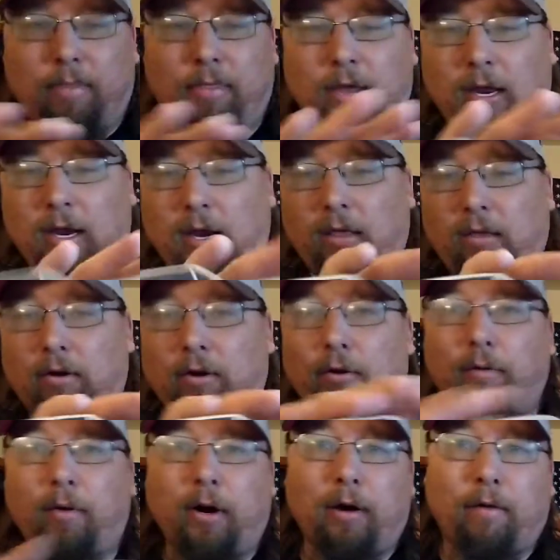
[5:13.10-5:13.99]
I'm thinking either
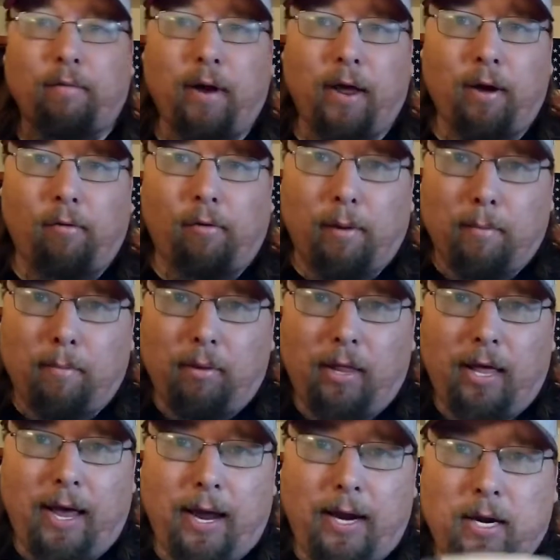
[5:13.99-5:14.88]
doing it a red or a
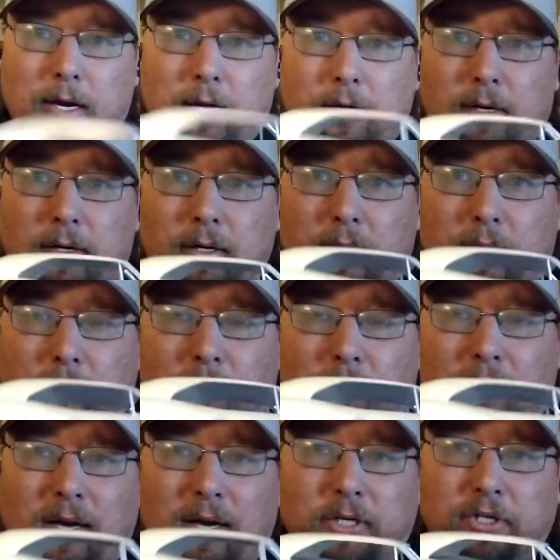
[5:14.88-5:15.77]
black.
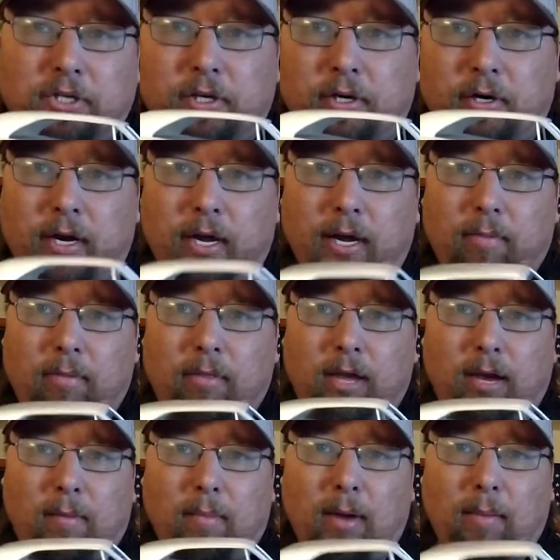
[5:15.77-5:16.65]
I'm not sure yet. I'm
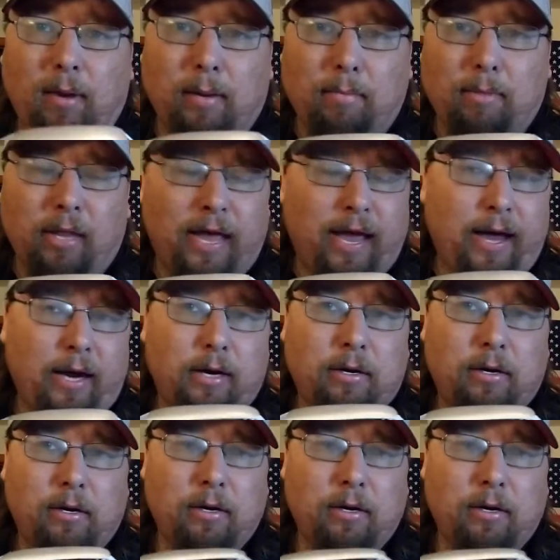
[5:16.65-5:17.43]
thinking maybe the black.